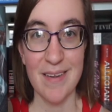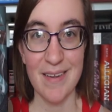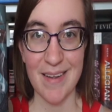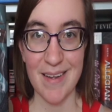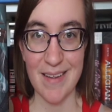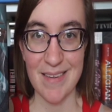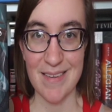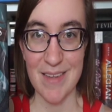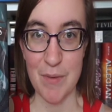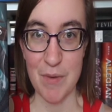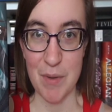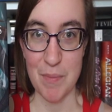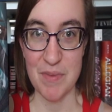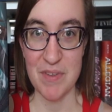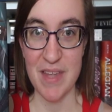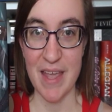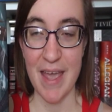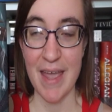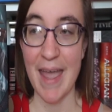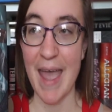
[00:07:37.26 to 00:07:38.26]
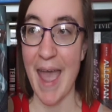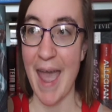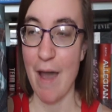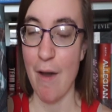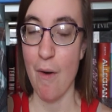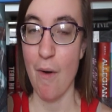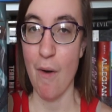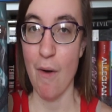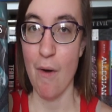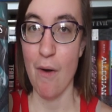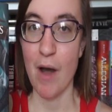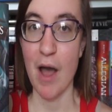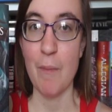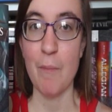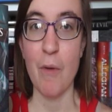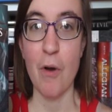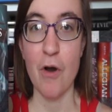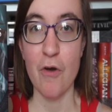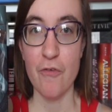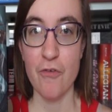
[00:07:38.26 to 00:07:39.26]
That's not what I'm saying at all.
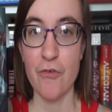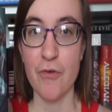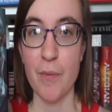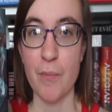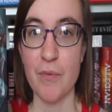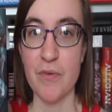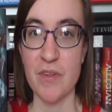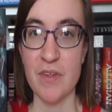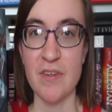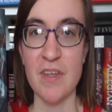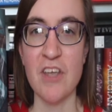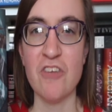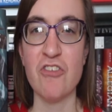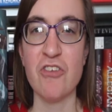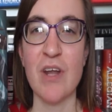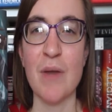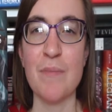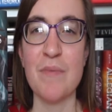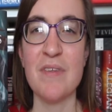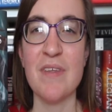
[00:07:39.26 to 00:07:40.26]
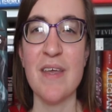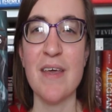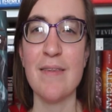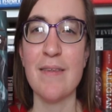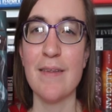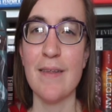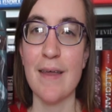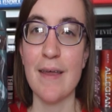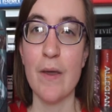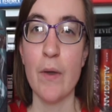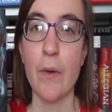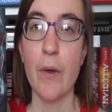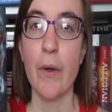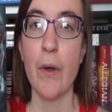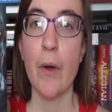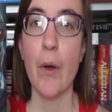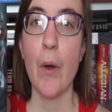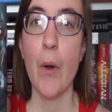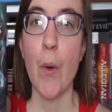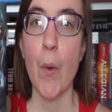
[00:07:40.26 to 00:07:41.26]
I'm all for representation. I'm saying that like,
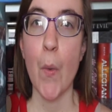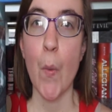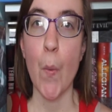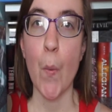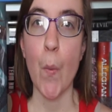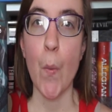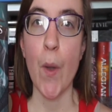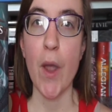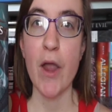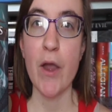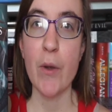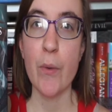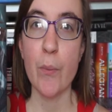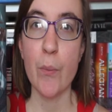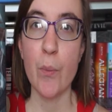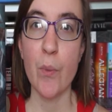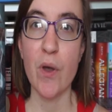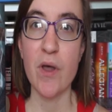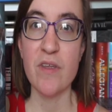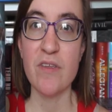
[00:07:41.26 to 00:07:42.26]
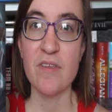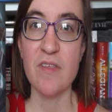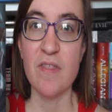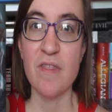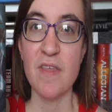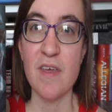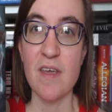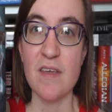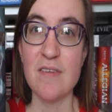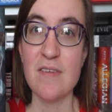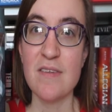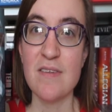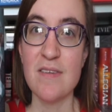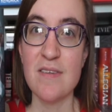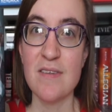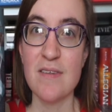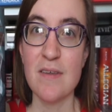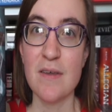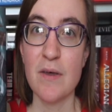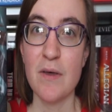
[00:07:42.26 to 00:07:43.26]
where was
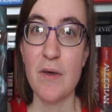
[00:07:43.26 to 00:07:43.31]
this